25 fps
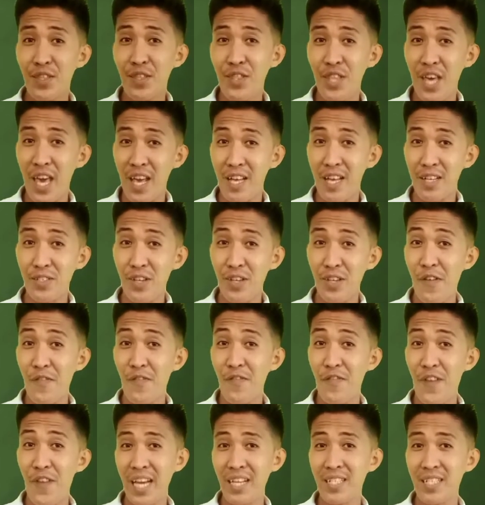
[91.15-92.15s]
things
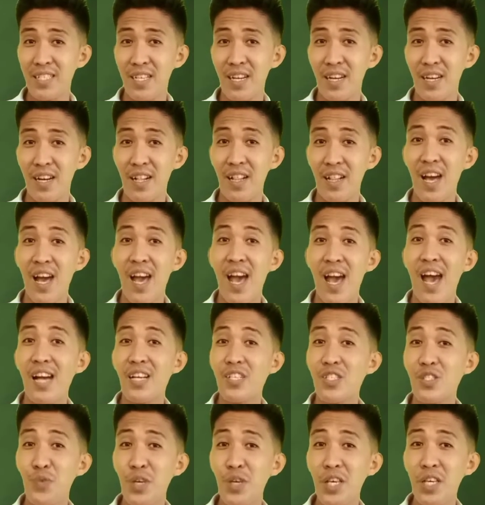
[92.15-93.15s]
are vital
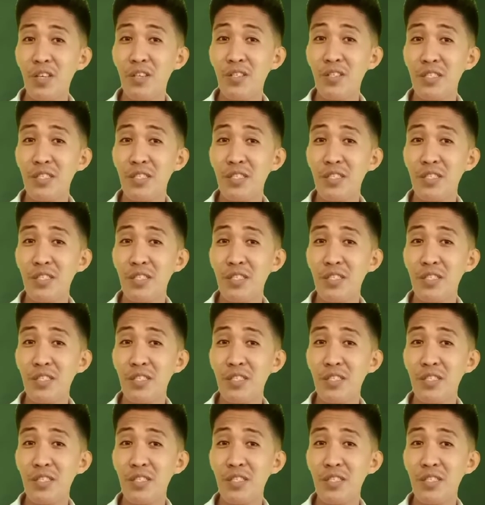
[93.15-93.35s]
as we